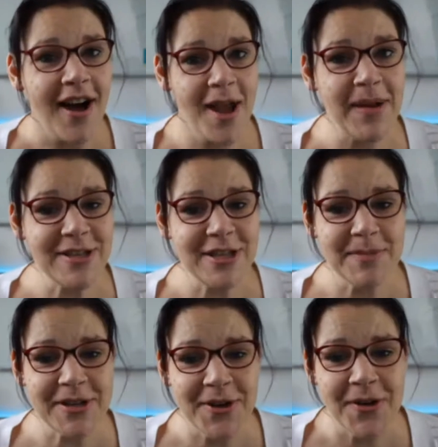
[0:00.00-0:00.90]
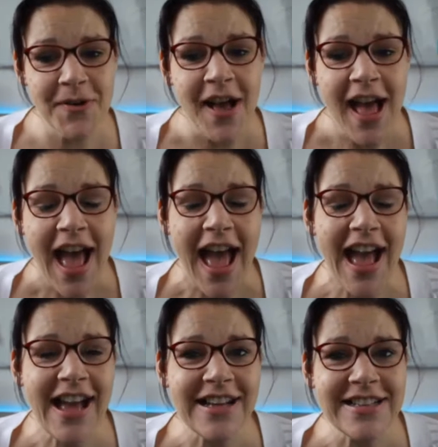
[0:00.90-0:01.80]
I'm Angela McCall,
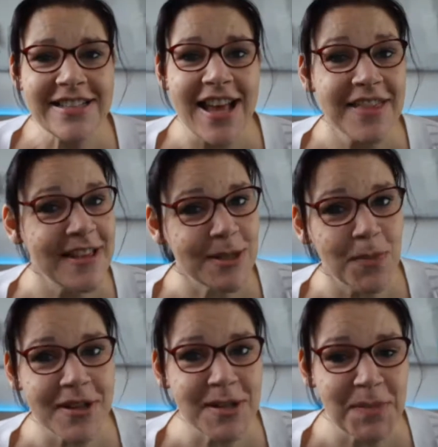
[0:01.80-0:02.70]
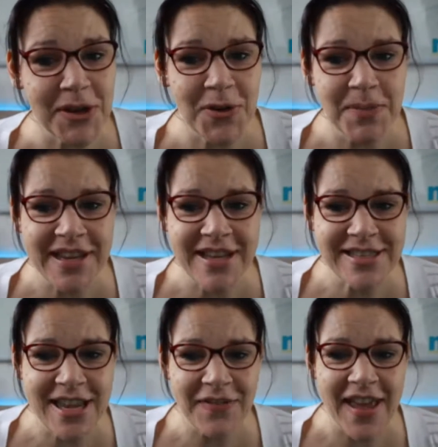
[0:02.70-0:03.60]
and this was McCall Media
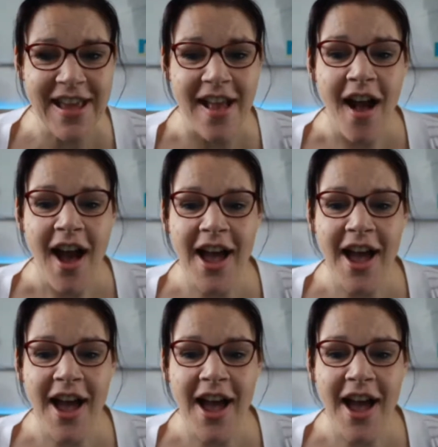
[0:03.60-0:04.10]
TV,